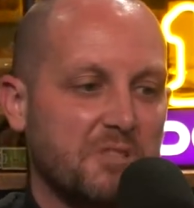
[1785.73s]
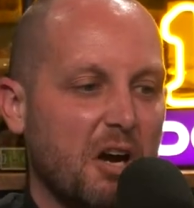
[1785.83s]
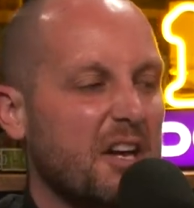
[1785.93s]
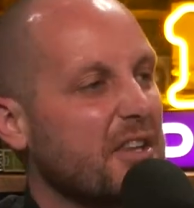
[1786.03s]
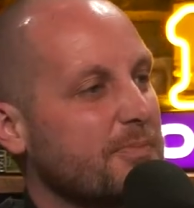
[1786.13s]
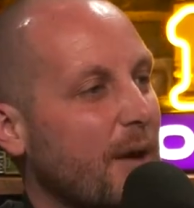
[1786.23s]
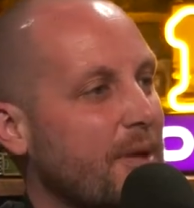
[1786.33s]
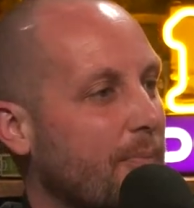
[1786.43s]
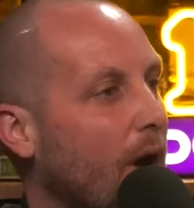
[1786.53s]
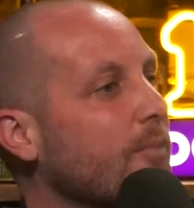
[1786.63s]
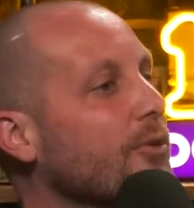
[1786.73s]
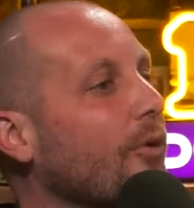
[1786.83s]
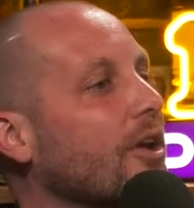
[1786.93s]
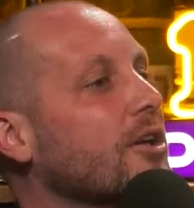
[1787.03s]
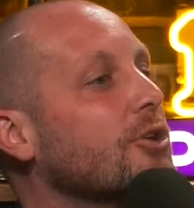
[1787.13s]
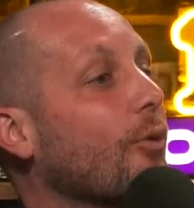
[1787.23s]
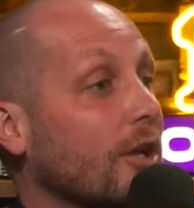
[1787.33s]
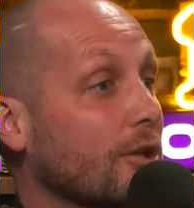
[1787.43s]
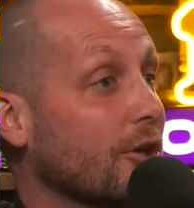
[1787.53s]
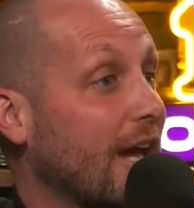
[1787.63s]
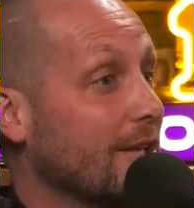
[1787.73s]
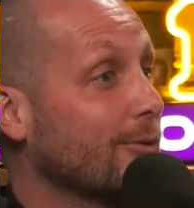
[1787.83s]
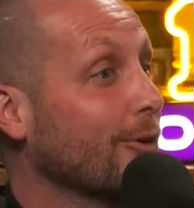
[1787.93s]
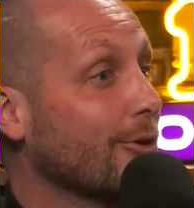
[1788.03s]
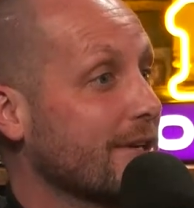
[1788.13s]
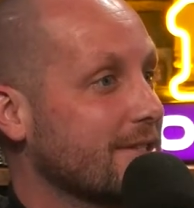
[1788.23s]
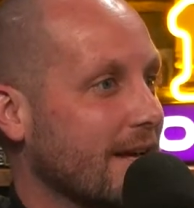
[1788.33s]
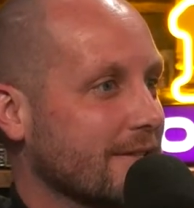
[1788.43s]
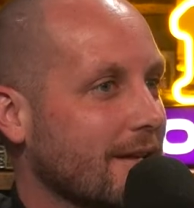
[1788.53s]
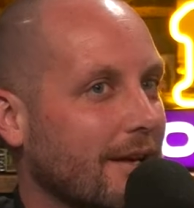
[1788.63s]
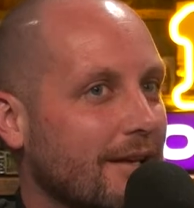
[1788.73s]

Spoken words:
okay, this might be a problem you want to look at, you want to assess,